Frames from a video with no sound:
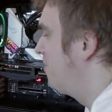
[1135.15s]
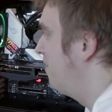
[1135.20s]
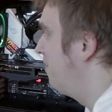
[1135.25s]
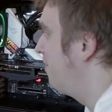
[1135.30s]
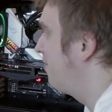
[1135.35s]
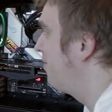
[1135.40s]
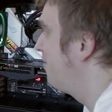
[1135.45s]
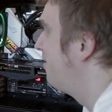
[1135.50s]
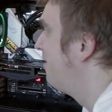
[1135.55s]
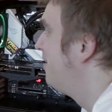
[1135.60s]

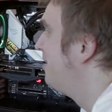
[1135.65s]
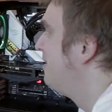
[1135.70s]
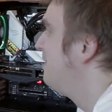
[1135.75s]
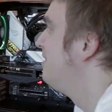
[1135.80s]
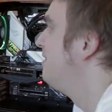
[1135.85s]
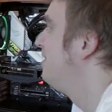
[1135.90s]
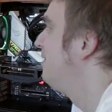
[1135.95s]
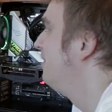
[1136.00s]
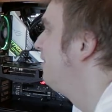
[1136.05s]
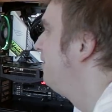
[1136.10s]
card.
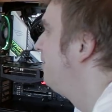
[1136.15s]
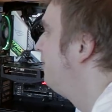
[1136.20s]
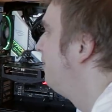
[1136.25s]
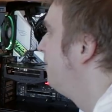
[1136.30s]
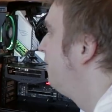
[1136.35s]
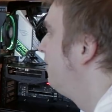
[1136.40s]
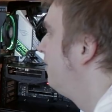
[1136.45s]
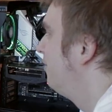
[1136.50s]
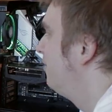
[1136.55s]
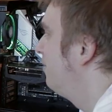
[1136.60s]

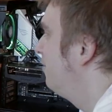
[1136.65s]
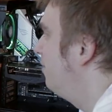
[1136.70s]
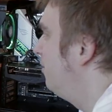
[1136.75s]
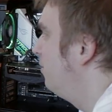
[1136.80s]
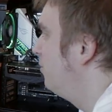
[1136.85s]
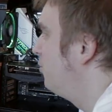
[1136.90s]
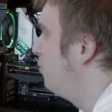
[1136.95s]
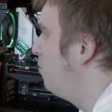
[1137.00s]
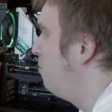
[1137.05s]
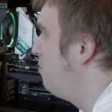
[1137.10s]

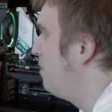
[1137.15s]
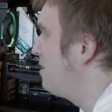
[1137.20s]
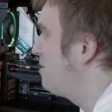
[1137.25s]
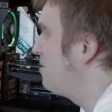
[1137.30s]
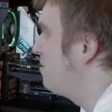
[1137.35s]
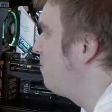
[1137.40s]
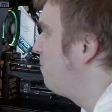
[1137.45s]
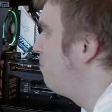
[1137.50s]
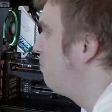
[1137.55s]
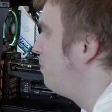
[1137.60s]
Although
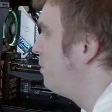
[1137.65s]
myself